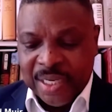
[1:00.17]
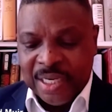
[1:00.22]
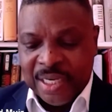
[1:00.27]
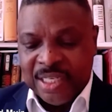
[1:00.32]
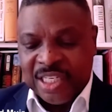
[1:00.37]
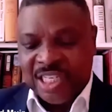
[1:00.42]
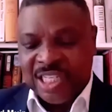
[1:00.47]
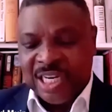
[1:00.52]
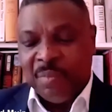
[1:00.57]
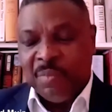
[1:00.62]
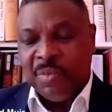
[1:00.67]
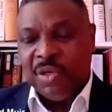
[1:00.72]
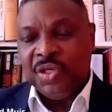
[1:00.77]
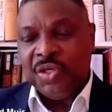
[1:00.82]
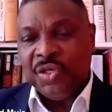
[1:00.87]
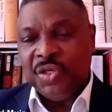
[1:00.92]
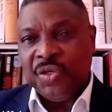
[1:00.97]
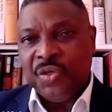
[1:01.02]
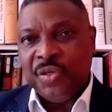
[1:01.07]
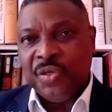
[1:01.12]
and someone
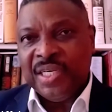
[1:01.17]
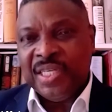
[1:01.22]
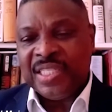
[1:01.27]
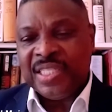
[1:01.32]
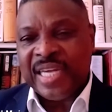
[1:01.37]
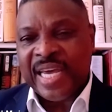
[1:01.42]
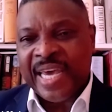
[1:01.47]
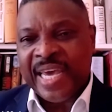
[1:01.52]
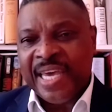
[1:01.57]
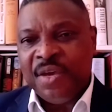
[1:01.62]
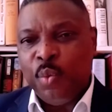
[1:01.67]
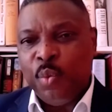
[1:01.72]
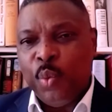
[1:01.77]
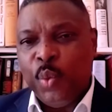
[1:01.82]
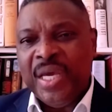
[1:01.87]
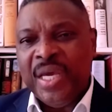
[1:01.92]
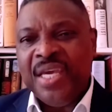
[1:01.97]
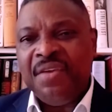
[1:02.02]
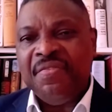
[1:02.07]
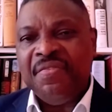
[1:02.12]
who is a
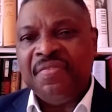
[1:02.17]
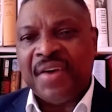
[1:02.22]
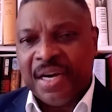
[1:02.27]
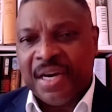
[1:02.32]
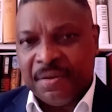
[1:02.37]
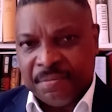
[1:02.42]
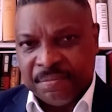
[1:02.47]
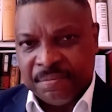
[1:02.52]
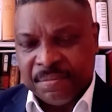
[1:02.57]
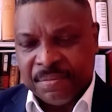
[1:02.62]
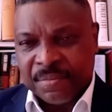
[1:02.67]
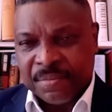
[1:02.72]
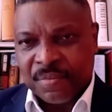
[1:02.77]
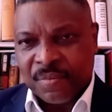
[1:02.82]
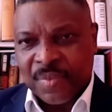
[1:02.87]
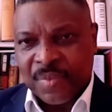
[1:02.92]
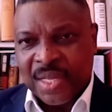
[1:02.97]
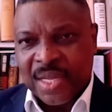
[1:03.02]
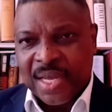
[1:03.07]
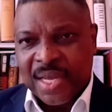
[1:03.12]
weaver.
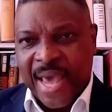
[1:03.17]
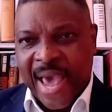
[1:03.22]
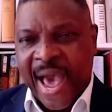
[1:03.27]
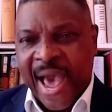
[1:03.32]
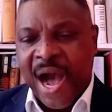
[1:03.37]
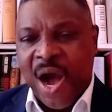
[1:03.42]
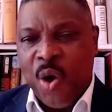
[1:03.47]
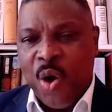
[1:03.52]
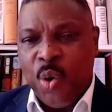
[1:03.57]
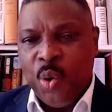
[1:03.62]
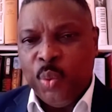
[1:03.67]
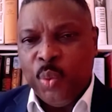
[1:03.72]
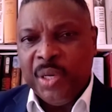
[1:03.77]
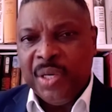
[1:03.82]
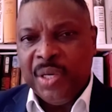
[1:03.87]
How